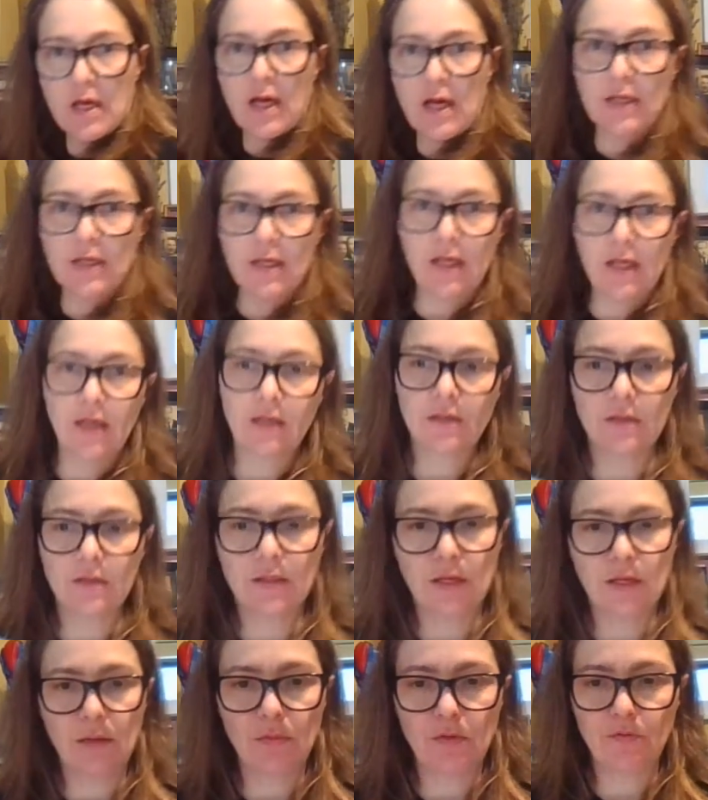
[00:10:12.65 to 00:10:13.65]
the I can
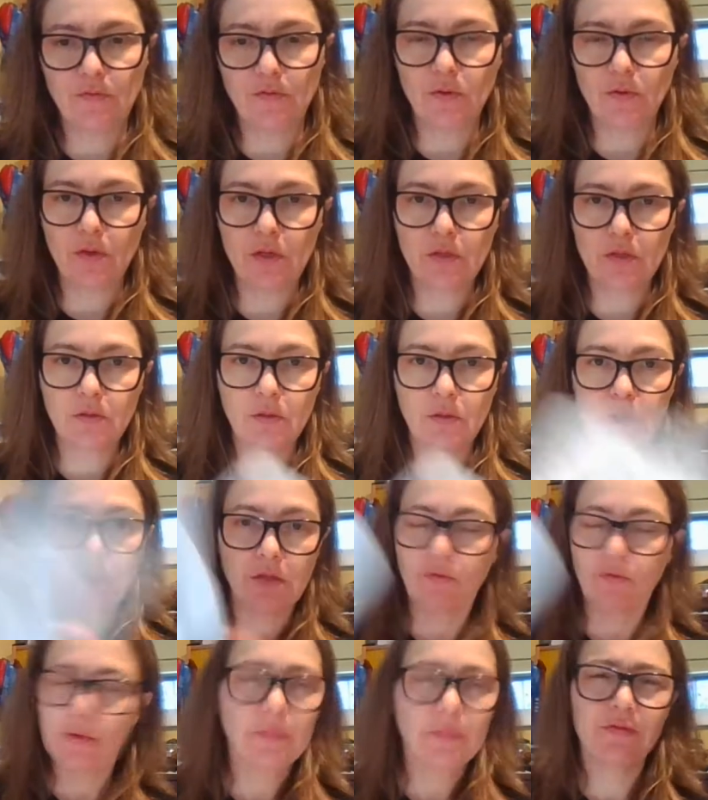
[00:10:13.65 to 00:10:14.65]
statement, focus
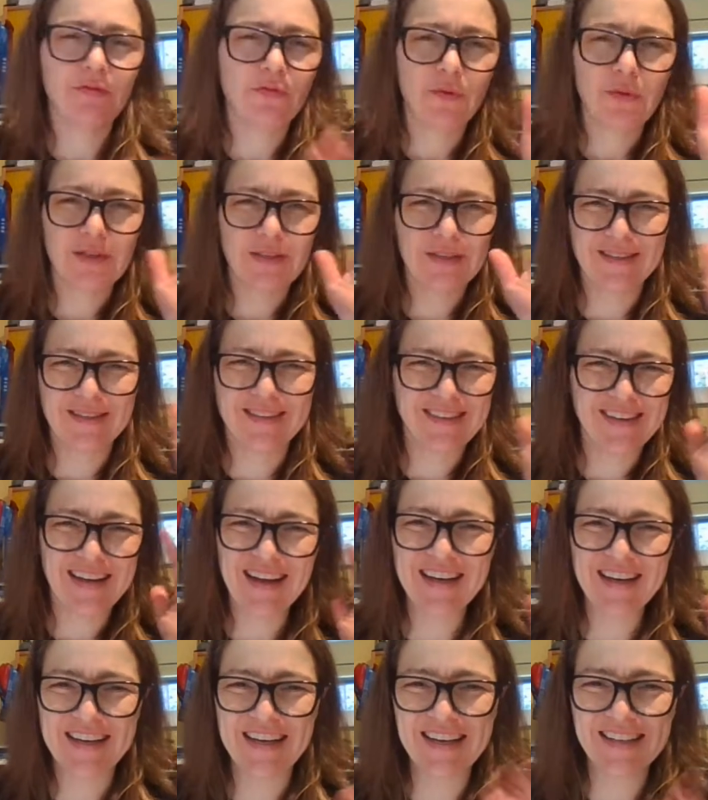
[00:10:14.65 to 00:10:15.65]
question.
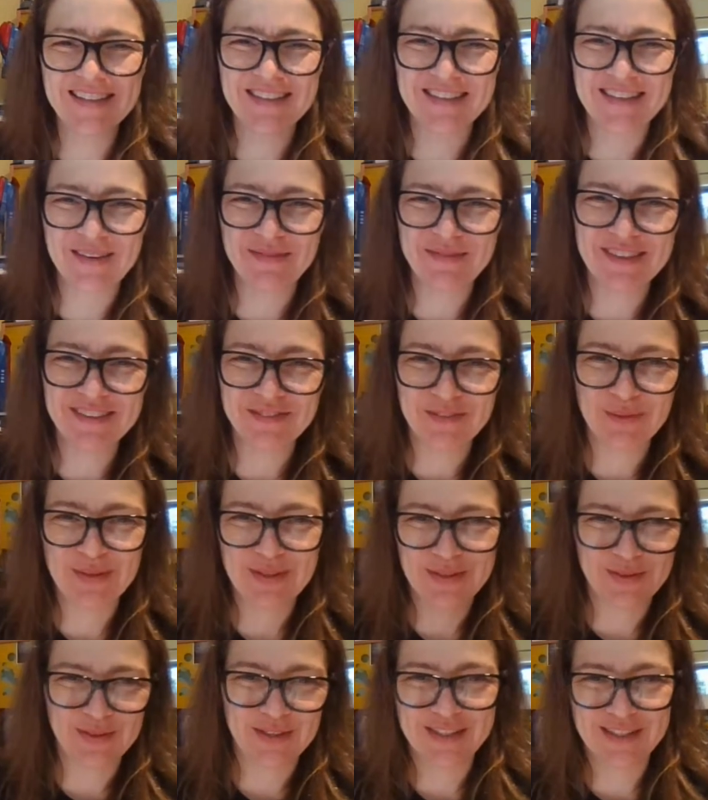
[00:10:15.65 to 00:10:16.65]
I can statement,
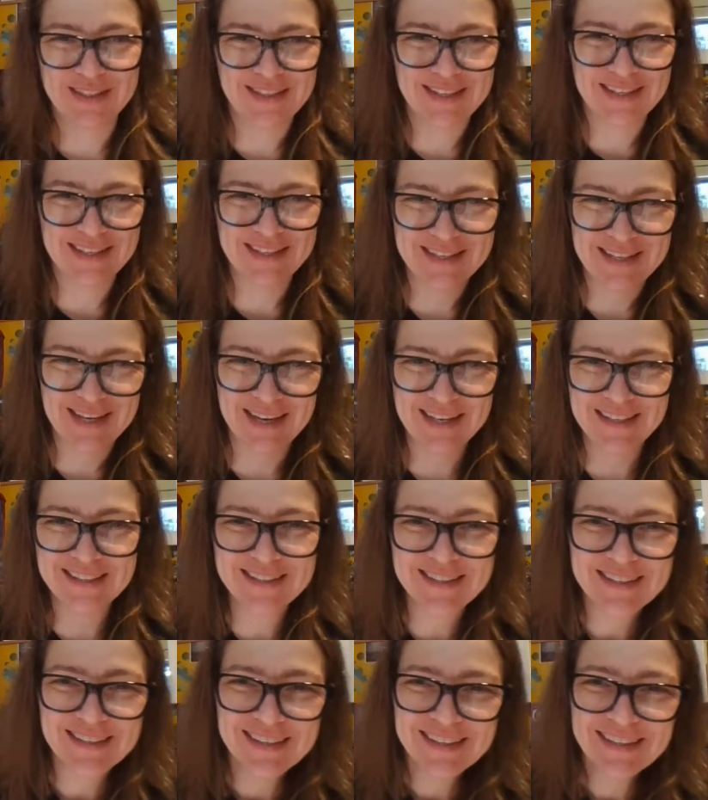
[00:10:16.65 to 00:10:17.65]
focus question. That's
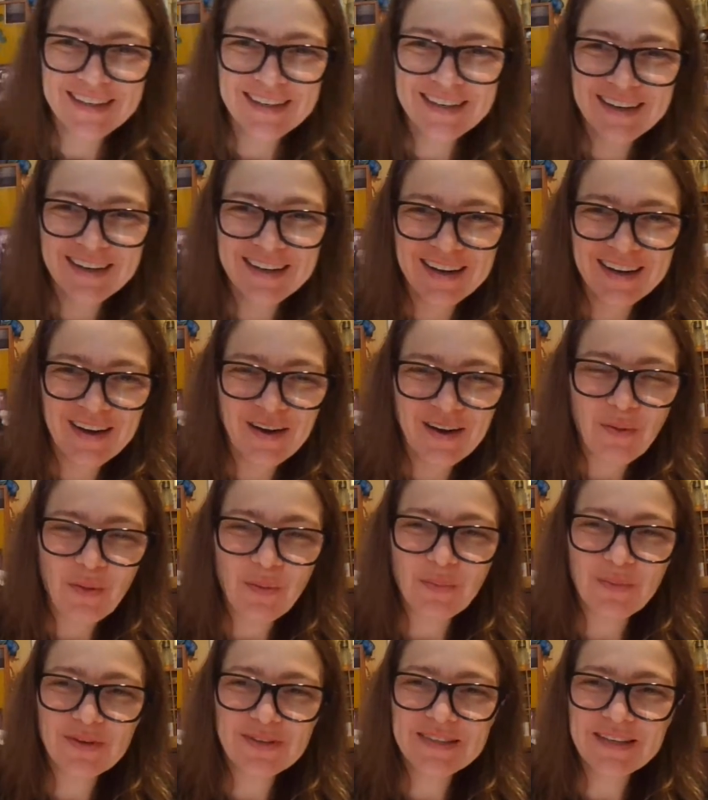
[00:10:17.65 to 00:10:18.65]
science.
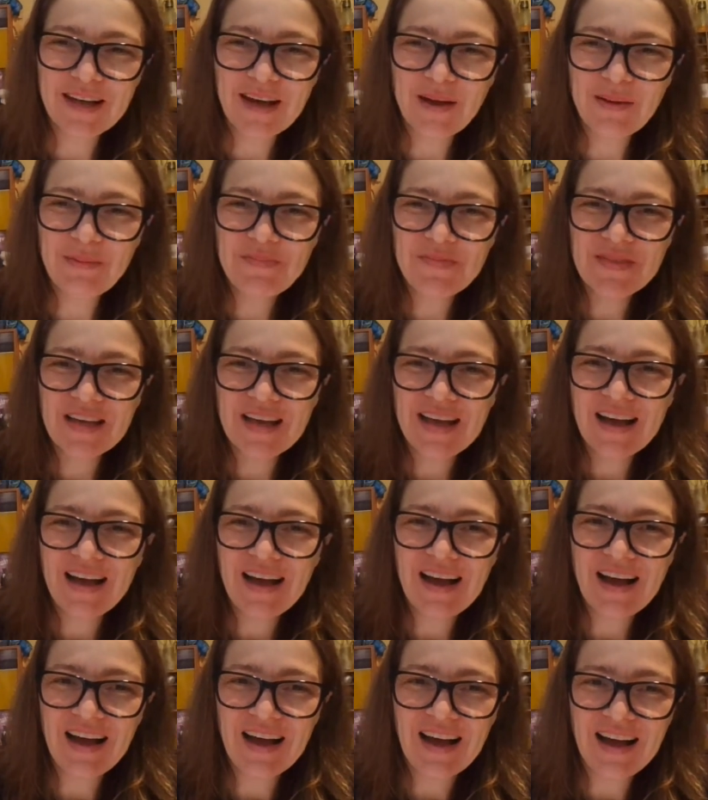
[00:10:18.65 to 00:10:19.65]
One more time.
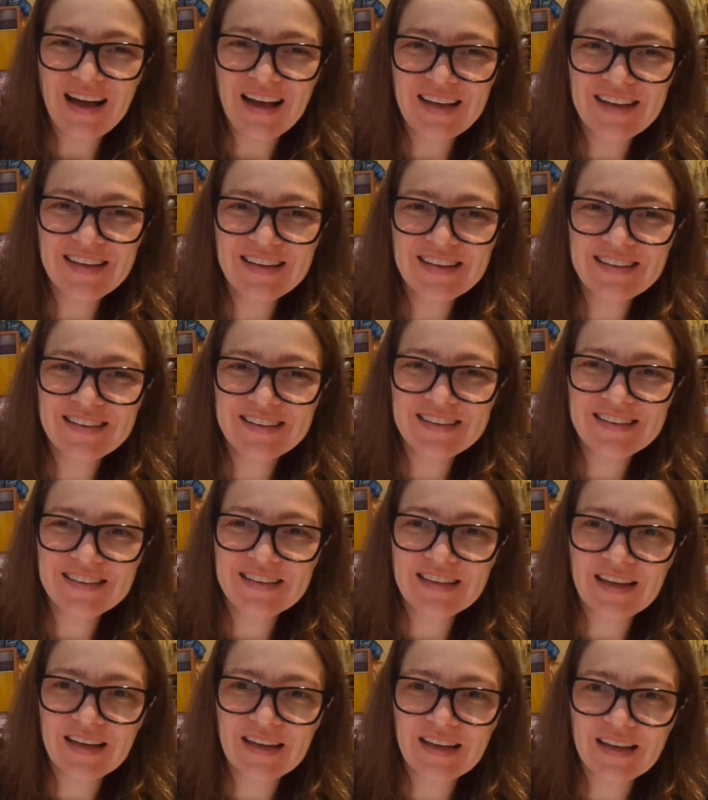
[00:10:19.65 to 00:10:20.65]
I
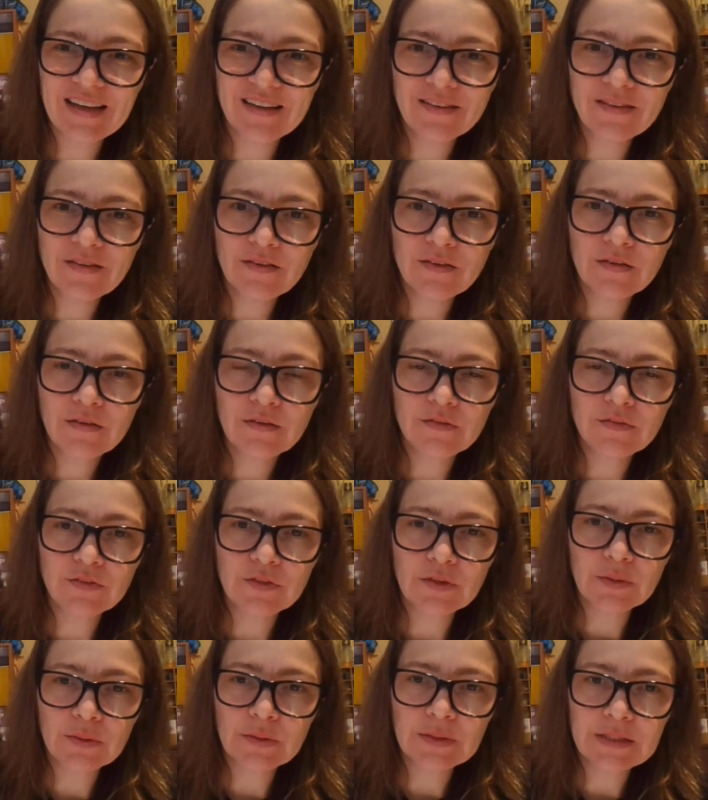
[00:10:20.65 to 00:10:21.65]
can
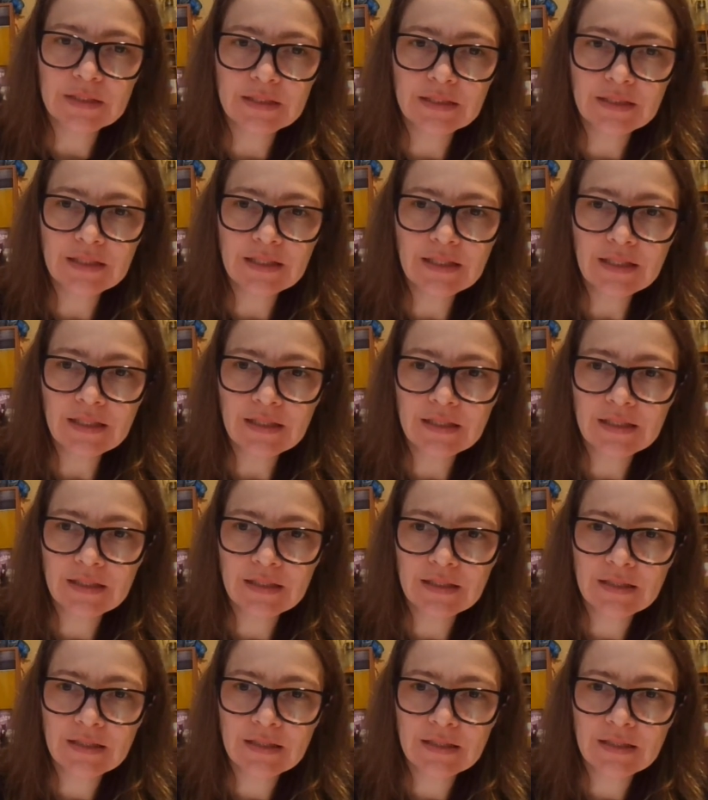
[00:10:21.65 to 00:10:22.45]
fluently